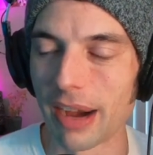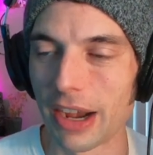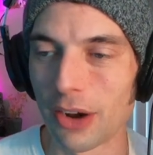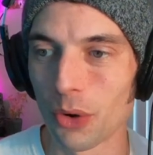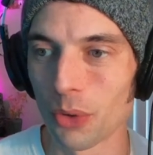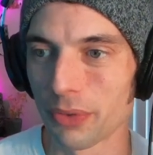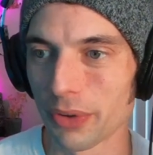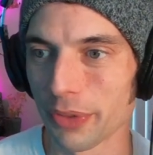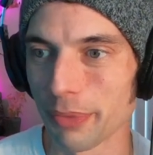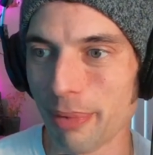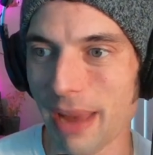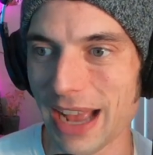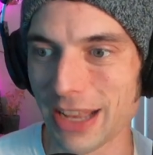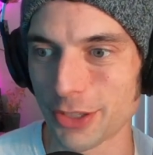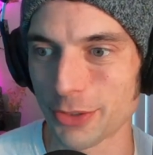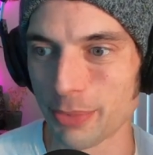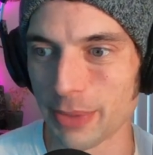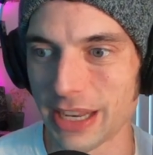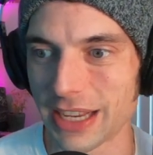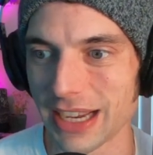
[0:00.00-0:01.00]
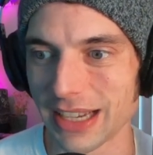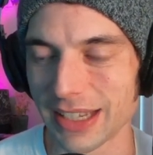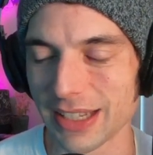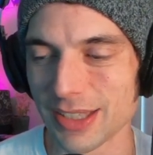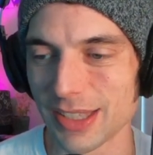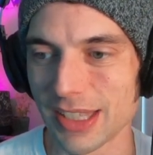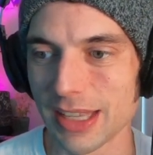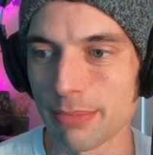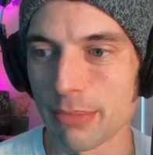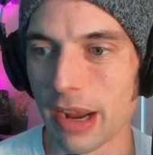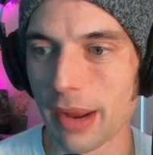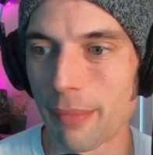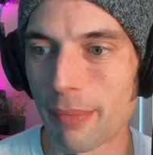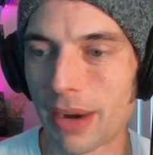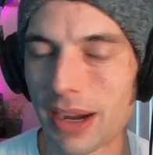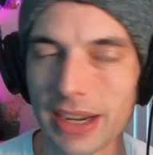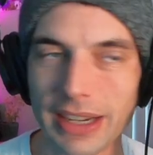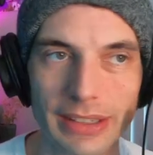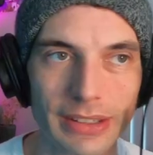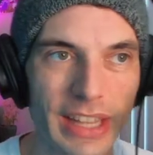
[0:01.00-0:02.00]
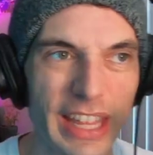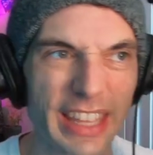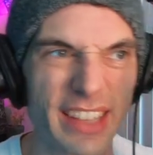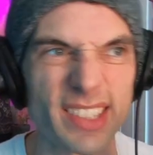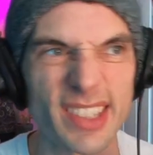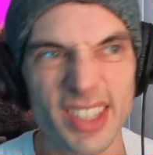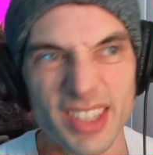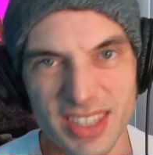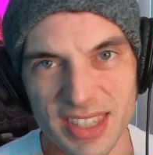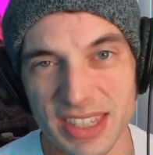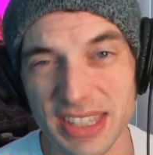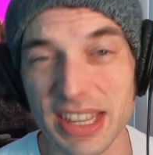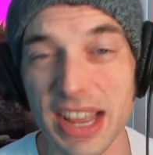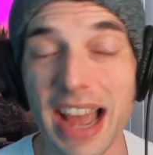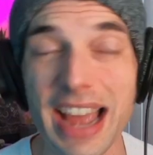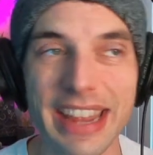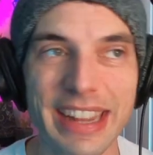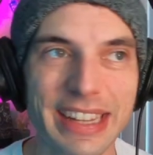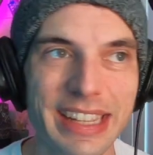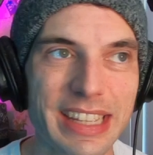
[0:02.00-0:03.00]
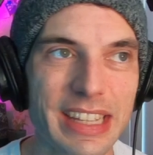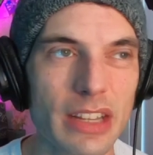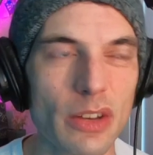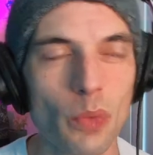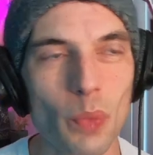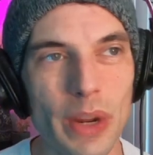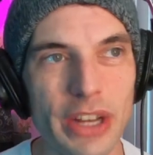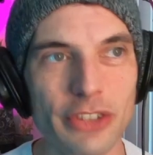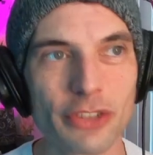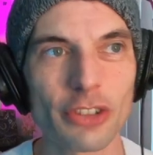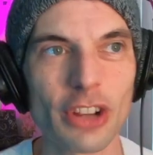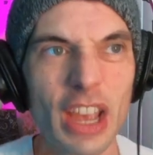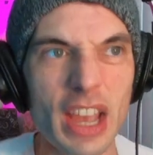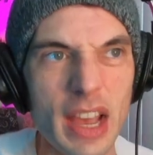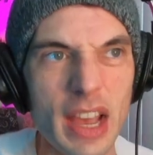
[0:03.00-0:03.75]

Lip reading: over the past week I could see my mind like a society in which